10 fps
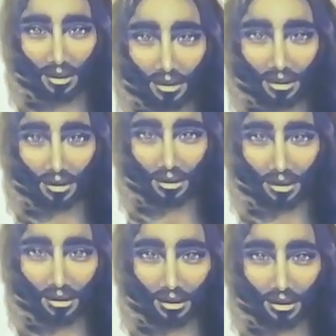When
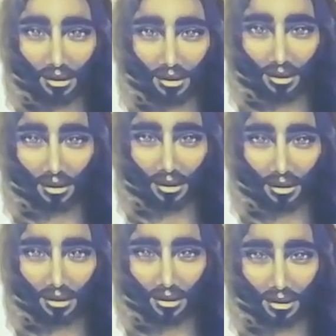this card
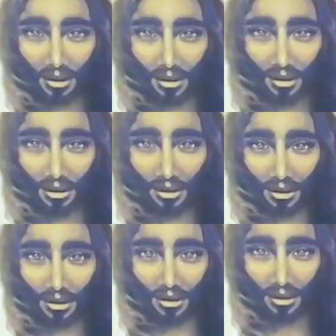appears, you are
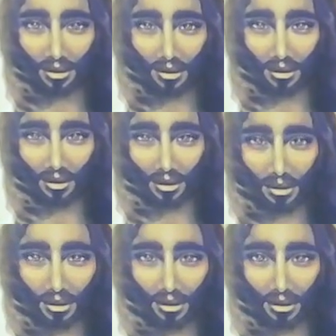being invited to
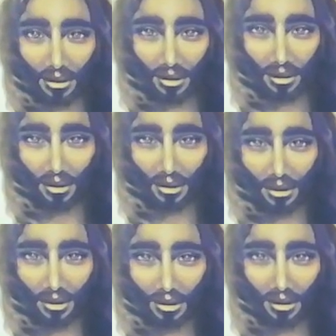tune in
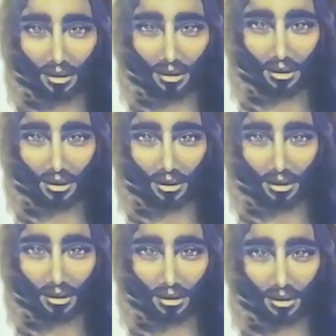to the energy of
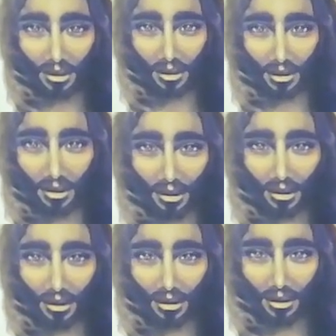service.
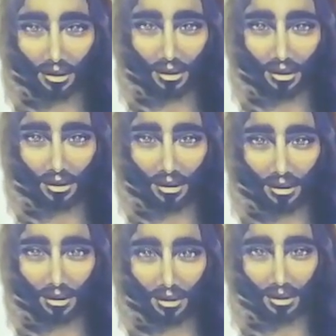Service is
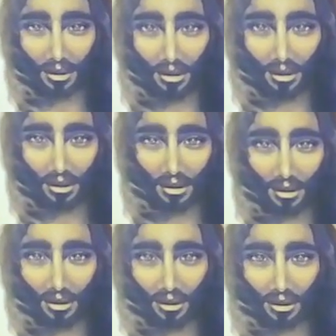showing up with a
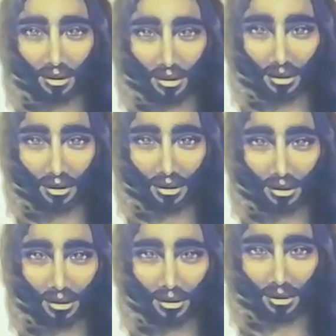generous heart and
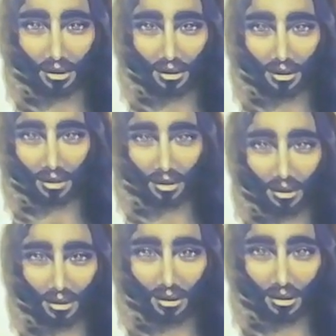sharing your,
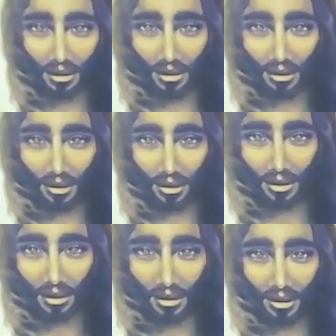your gifts
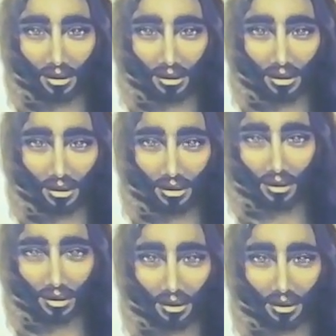in a way
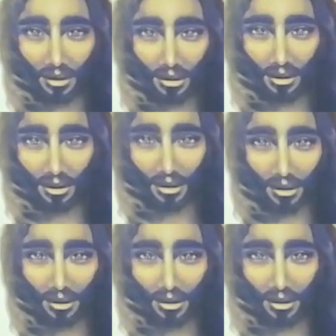that can help the
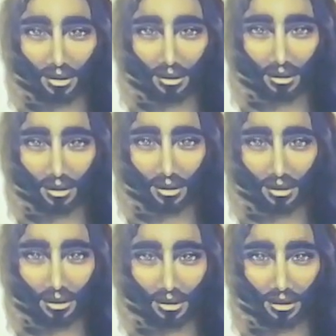expansion of the
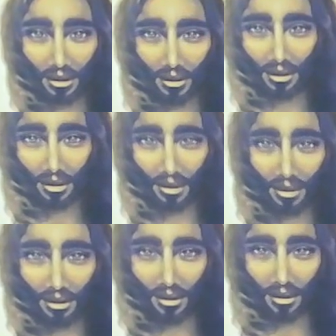world.
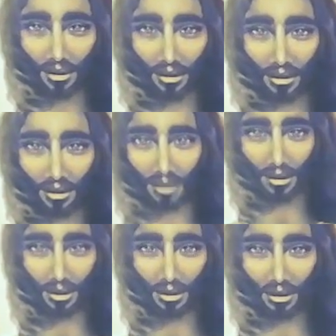It's important
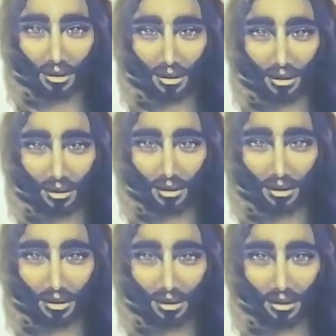not to
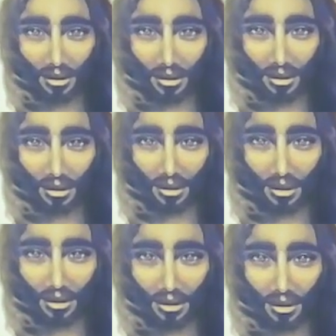confuse the energy of
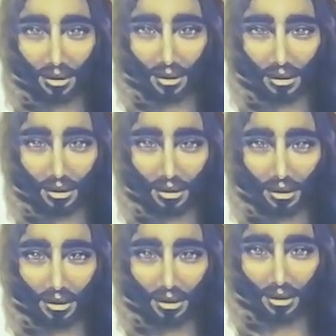service with
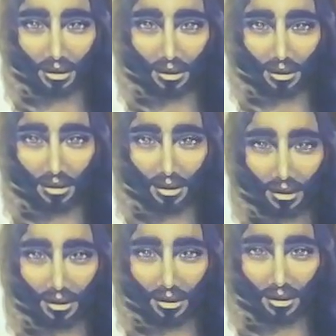charity,
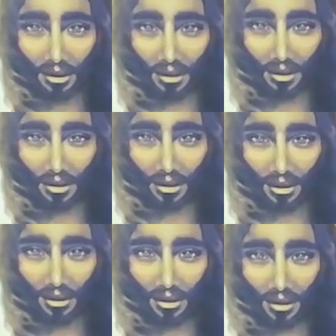for these are two
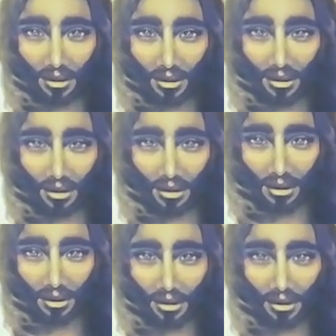different
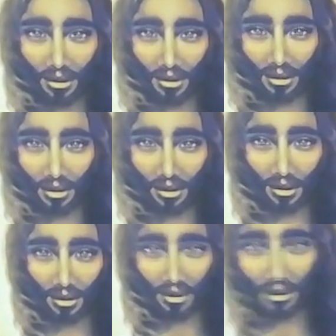energies. And when you